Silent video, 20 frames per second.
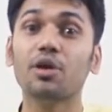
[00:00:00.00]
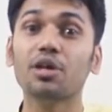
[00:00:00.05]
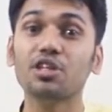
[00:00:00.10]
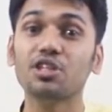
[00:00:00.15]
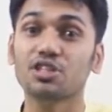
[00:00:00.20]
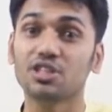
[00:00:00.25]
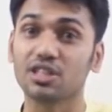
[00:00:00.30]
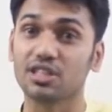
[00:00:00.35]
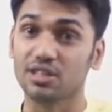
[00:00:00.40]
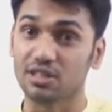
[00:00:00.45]

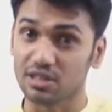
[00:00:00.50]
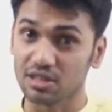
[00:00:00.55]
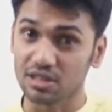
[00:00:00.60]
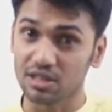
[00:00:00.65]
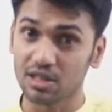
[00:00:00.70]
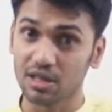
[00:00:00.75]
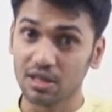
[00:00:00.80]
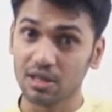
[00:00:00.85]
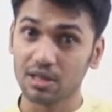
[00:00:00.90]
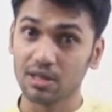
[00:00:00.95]
So
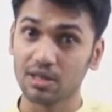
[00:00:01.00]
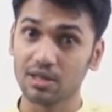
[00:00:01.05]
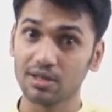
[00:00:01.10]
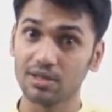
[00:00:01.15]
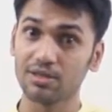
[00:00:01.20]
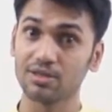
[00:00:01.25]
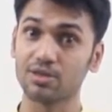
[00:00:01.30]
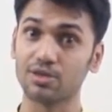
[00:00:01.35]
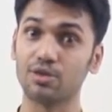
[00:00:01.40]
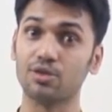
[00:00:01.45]
if they
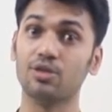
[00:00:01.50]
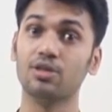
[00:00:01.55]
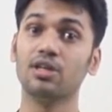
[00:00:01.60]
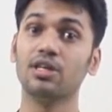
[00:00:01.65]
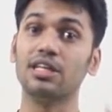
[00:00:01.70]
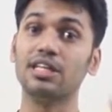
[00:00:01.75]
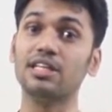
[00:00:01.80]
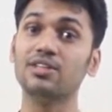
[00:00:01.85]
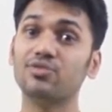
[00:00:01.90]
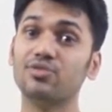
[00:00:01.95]

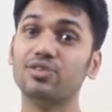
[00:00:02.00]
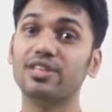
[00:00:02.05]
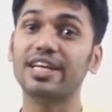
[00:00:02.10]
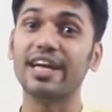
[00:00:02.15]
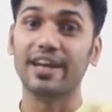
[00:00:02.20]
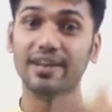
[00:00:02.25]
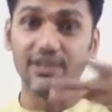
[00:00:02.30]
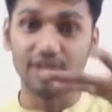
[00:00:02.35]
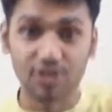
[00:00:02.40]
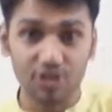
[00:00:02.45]
understood
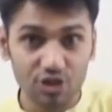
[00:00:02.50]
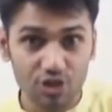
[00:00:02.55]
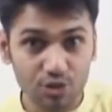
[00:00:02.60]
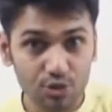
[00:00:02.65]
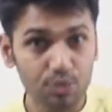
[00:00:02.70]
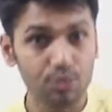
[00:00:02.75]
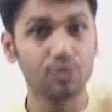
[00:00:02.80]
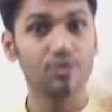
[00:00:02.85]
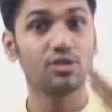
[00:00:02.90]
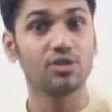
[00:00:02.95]
those
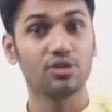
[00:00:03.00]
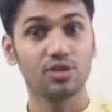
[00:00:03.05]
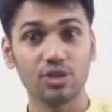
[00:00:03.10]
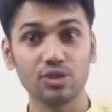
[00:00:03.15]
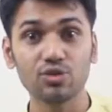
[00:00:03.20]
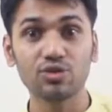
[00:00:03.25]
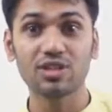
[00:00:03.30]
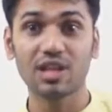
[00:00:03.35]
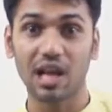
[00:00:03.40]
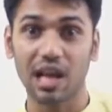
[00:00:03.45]
classes,
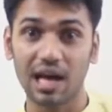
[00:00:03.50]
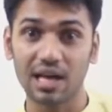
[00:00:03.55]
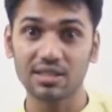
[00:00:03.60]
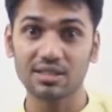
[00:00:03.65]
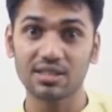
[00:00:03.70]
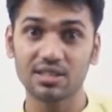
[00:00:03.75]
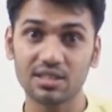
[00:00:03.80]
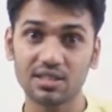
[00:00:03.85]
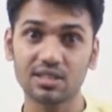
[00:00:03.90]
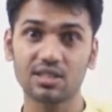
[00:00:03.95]
they
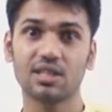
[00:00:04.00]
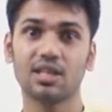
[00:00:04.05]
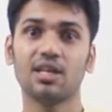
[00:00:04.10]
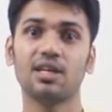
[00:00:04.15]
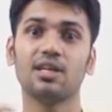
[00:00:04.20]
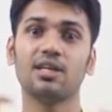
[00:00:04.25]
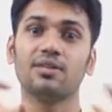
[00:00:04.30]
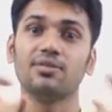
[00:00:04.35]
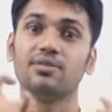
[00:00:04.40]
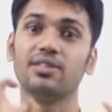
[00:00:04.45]
will
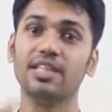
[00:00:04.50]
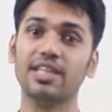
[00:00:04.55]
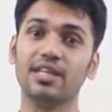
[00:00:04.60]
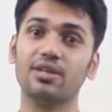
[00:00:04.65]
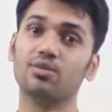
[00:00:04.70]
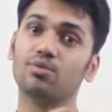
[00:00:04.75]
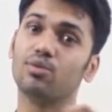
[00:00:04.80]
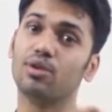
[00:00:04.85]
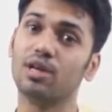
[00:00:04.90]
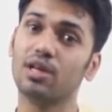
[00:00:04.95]
be
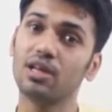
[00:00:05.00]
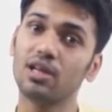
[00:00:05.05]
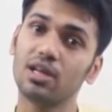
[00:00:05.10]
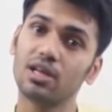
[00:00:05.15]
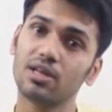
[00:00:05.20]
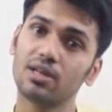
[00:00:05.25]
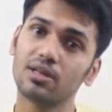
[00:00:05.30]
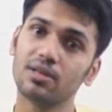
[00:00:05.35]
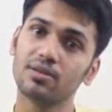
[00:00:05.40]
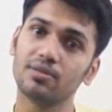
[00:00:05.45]
able
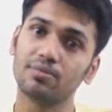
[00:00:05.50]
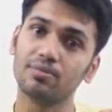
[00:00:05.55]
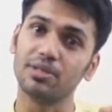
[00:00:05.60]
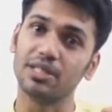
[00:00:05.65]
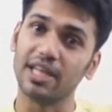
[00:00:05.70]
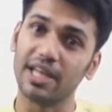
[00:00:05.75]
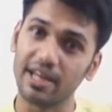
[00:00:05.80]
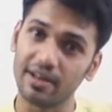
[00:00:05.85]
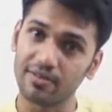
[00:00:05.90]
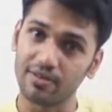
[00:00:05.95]
to
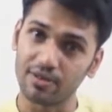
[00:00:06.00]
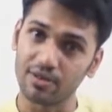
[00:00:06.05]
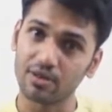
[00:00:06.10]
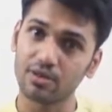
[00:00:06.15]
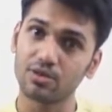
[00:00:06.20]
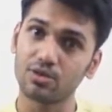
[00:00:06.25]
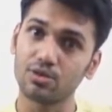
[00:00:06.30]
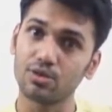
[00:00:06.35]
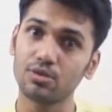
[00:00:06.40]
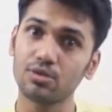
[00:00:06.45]
do
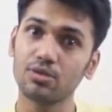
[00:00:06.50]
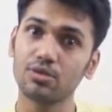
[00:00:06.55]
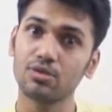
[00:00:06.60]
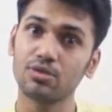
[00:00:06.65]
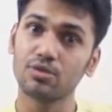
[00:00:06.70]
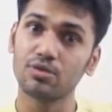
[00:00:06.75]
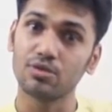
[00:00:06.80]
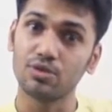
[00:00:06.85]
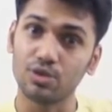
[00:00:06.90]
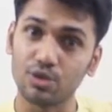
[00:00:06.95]
these
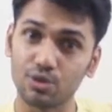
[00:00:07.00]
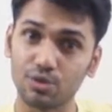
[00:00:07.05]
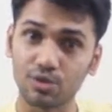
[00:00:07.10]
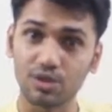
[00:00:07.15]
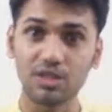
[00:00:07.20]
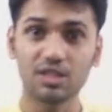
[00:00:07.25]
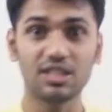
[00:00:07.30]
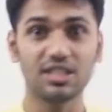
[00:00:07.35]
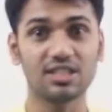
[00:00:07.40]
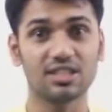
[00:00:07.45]
exercises.
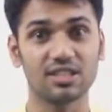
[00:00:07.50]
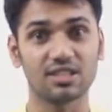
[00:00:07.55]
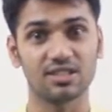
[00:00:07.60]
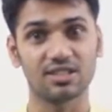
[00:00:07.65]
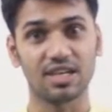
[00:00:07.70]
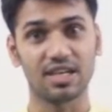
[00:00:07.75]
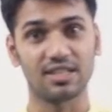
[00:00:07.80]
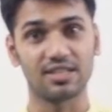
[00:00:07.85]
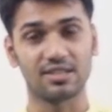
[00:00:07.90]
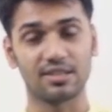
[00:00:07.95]

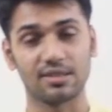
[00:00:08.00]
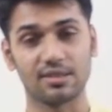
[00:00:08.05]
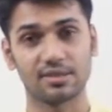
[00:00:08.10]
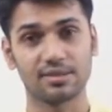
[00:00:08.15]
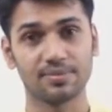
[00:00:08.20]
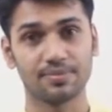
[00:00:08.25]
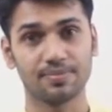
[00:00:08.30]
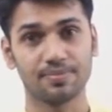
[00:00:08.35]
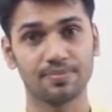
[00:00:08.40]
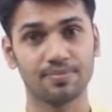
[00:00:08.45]

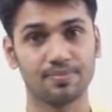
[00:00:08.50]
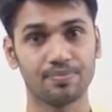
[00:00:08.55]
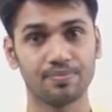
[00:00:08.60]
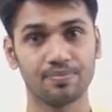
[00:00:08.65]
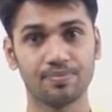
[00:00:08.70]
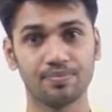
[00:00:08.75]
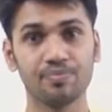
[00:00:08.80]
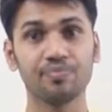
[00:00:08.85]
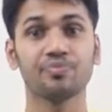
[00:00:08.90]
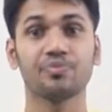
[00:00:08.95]
If they
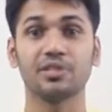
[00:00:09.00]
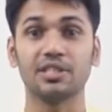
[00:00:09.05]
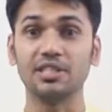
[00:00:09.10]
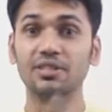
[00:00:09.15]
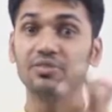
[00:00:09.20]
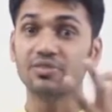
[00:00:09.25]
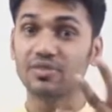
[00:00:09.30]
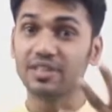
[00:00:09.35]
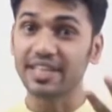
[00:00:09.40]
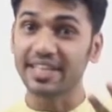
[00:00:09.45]
cannot,
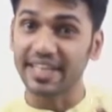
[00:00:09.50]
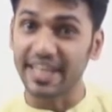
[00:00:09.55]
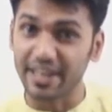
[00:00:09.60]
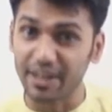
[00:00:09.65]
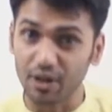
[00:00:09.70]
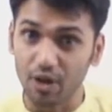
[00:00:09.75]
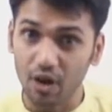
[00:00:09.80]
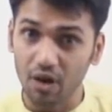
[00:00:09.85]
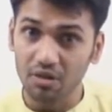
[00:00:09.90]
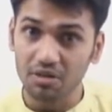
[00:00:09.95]
you do
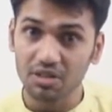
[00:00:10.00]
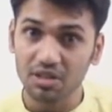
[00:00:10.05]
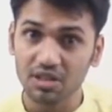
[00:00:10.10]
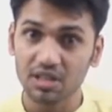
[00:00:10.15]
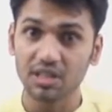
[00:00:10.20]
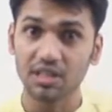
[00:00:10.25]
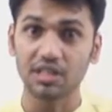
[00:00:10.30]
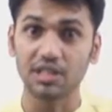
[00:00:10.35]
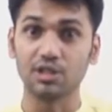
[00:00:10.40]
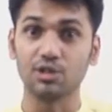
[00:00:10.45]
it
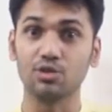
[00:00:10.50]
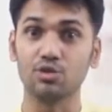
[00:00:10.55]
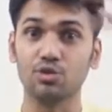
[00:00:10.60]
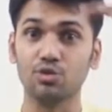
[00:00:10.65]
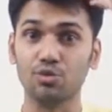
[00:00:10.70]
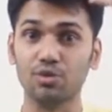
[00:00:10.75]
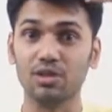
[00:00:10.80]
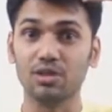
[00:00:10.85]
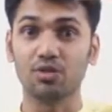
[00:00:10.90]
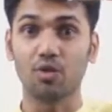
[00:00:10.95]
once in the
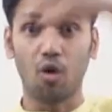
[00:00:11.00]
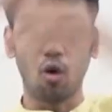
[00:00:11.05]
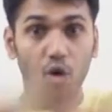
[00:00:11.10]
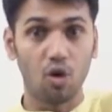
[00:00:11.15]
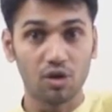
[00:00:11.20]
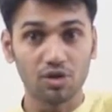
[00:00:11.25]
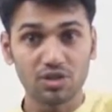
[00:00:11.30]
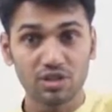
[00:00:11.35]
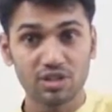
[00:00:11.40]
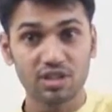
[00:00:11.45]

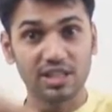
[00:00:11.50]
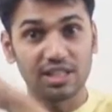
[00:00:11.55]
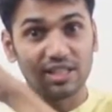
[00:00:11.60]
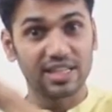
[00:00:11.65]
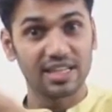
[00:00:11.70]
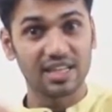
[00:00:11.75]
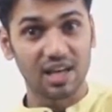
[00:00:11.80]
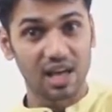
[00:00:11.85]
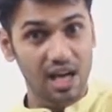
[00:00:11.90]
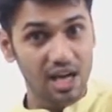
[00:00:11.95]
classroom
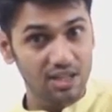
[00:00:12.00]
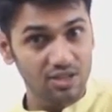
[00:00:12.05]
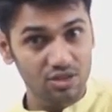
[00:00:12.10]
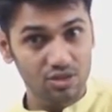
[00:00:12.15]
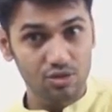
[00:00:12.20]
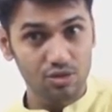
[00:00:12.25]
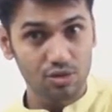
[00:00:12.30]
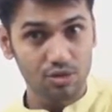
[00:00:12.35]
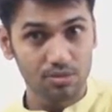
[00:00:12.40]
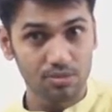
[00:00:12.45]
and
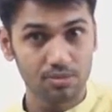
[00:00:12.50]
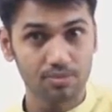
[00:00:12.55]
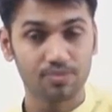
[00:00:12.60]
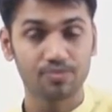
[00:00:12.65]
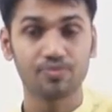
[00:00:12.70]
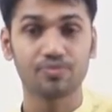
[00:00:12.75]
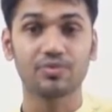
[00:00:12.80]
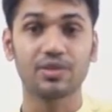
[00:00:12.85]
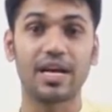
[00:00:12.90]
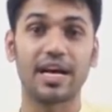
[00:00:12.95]
then
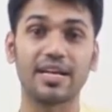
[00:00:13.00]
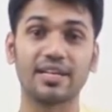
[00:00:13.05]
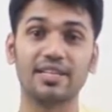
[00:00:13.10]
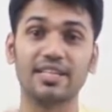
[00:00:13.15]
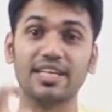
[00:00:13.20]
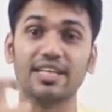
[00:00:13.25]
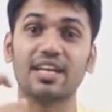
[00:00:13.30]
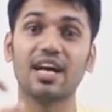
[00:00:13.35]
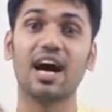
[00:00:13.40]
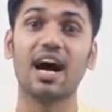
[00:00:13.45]
ask them
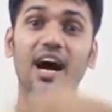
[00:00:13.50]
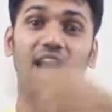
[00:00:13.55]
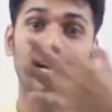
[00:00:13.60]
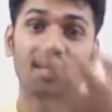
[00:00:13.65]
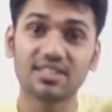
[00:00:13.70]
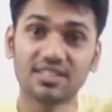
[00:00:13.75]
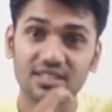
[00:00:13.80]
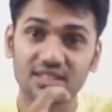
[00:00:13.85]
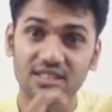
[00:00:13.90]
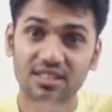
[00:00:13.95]
to
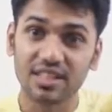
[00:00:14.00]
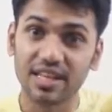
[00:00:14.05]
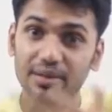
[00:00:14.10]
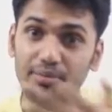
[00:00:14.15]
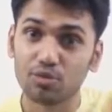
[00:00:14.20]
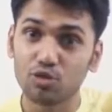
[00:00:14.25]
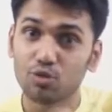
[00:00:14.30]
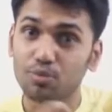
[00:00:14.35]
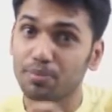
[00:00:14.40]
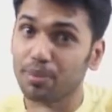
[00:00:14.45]
practice
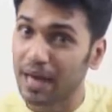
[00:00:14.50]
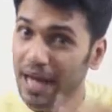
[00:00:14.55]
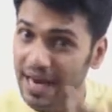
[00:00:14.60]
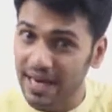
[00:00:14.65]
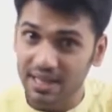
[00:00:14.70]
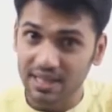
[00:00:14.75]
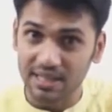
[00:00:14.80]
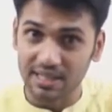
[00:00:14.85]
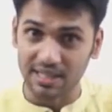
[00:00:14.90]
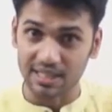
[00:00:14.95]
at
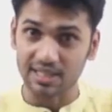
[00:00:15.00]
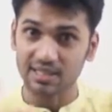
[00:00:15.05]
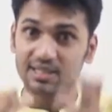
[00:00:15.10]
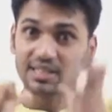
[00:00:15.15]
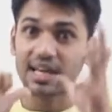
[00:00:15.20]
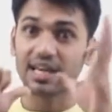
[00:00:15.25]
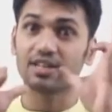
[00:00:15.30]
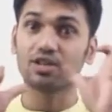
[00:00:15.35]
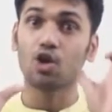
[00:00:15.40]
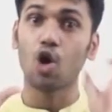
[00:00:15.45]
home.
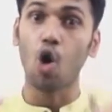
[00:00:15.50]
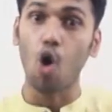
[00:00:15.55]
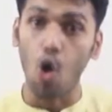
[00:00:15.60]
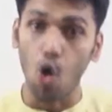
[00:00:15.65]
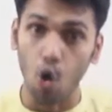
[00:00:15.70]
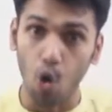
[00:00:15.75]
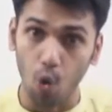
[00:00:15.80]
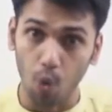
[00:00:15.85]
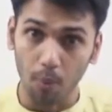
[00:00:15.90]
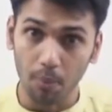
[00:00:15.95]

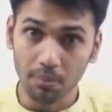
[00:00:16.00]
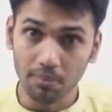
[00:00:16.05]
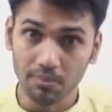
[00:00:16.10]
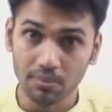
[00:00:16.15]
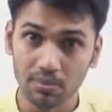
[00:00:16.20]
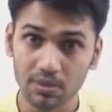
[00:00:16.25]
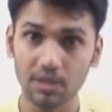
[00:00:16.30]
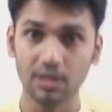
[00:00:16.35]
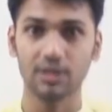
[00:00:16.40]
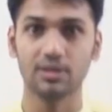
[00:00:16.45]
Then
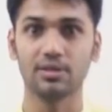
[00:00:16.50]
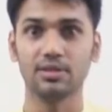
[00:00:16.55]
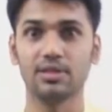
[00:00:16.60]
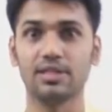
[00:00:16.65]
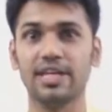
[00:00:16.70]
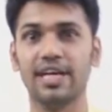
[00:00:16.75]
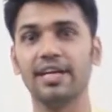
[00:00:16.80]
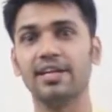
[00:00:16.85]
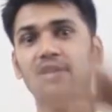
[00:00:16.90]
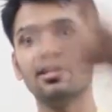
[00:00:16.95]
the
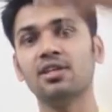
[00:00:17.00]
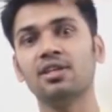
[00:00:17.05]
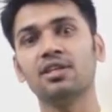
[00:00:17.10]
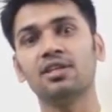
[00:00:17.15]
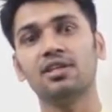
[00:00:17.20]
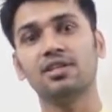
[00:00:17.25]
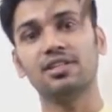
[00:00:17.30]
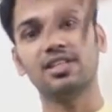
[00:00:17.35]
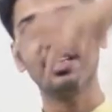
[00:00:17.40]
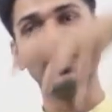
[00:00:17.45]
next day
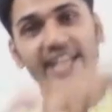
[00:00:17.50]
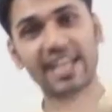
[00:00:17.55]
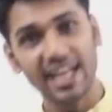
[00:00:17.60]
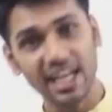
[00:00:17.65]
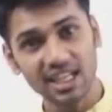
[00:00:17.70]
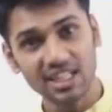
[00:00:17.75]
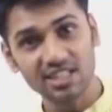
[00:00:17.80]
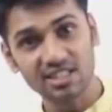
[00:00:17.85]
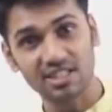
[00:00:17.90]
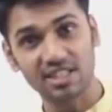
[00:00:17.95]
you
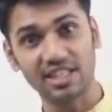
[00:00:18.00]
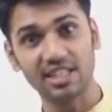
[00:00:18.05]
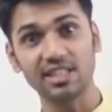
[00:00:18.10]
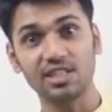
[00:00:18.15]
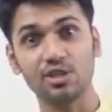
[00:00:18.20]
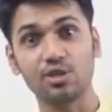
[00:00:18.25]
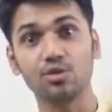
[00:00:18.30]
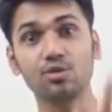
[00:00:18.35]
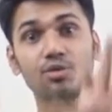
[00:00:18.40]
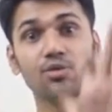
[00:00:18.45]
practice
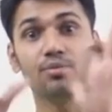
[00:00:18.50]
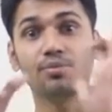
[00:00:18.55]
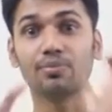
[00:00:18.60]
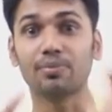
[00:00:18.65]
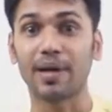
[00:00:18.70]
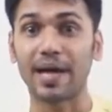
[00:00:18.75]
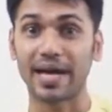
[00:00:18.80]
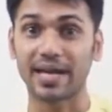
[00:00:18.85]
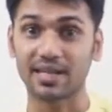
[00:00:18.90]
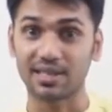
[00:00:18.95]
it
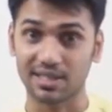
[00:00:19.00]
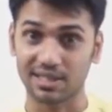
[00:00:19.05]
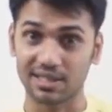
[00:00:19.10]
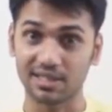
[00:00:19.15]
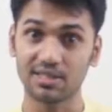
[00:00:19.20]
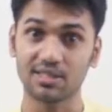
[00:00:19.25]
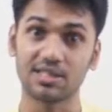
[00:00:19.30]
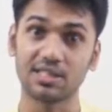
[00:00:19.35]
again.